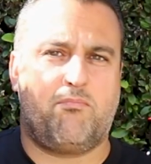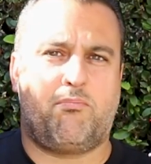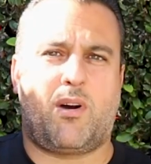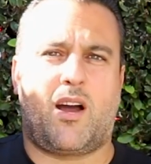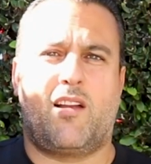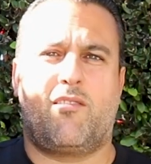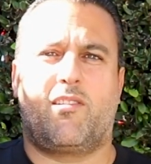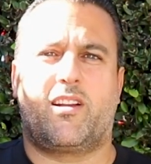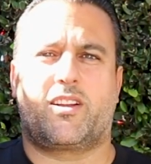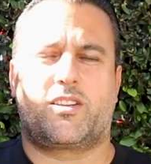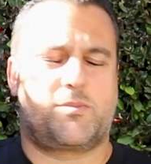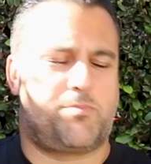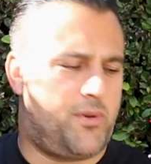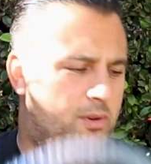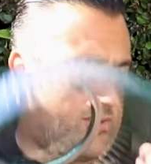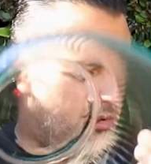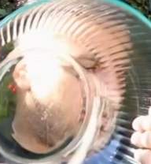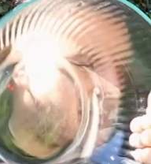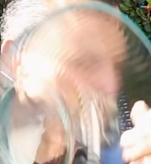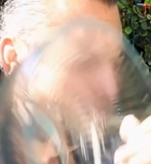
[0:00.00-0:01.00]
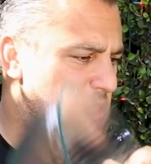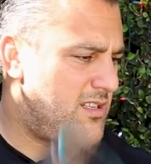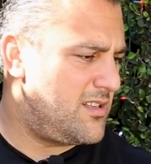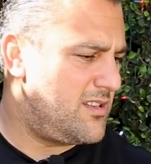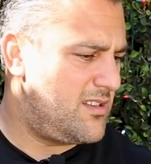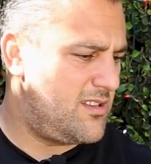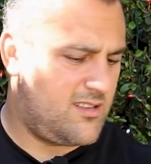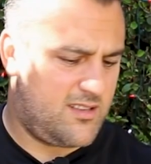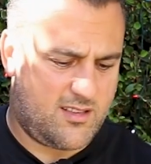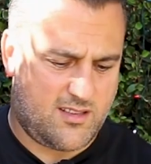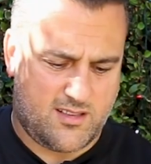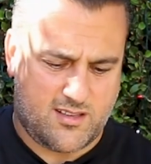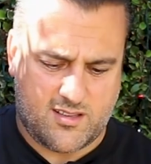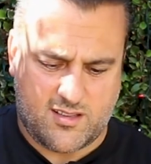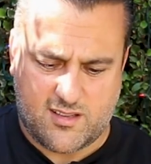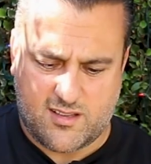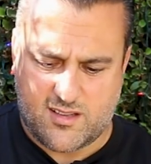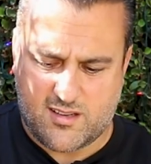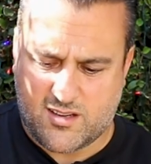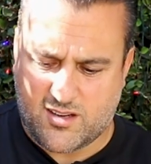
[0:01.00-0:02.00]
Pyrex bowls,
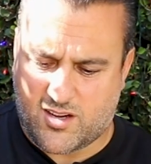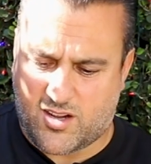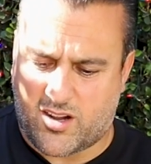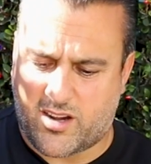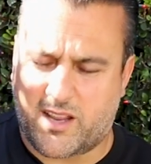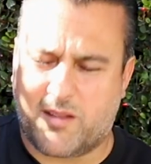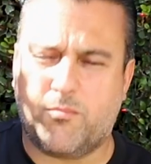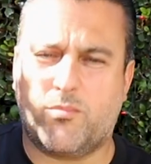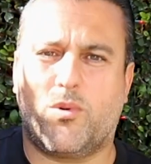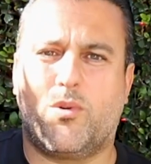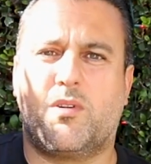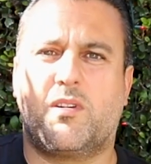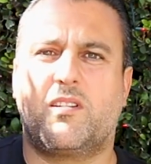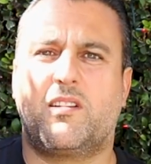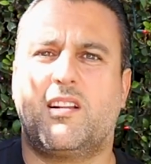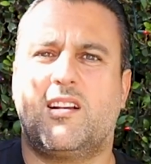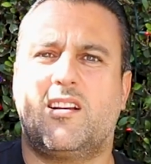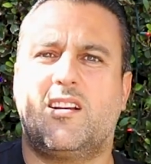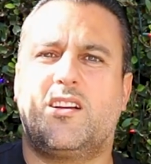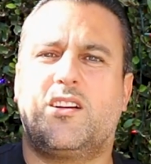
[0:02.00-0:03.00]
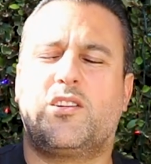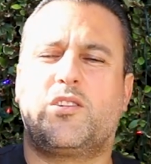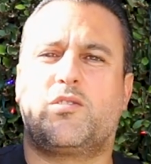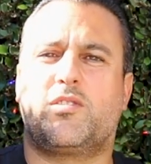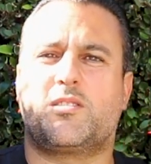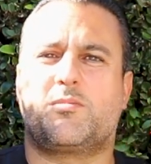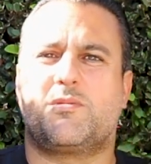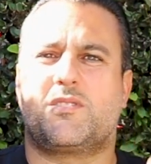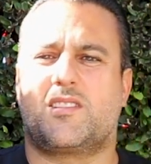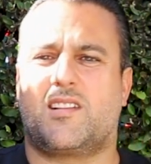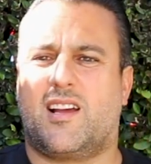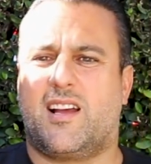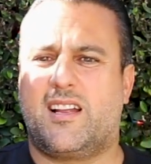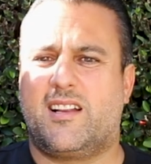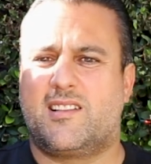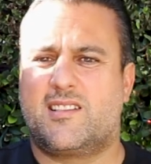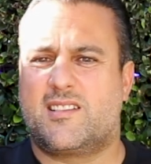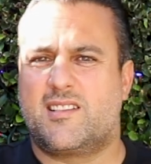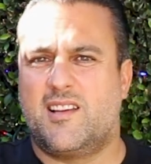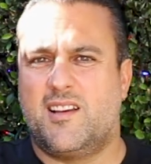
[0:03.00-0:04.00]
cutting board, Christmas
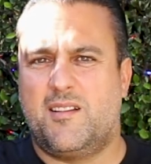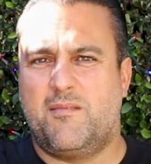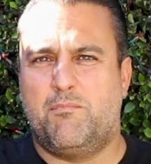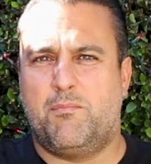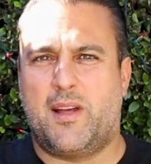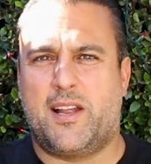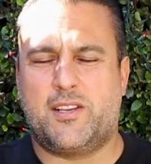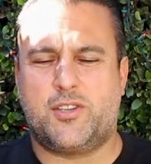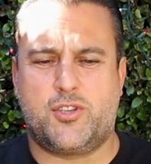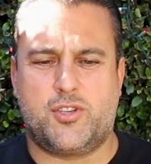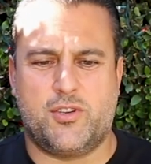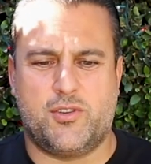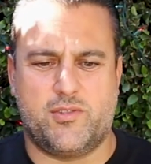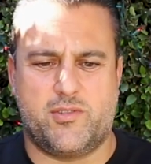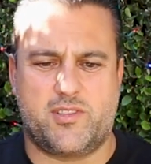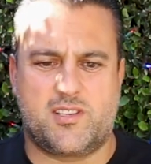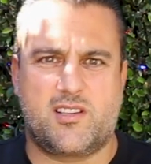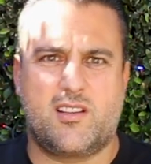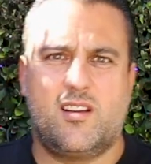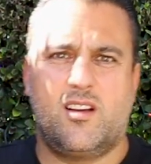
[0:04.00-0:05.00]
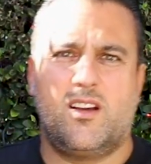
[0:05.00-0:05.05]
lights, Ben shoes,